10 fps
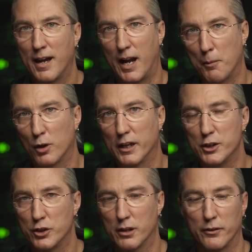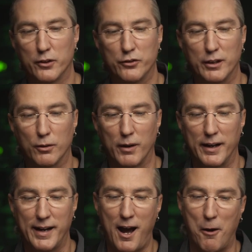And I'm going to let you in on the secret
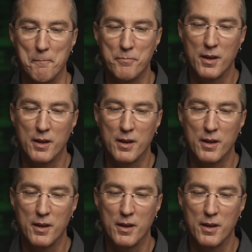right now.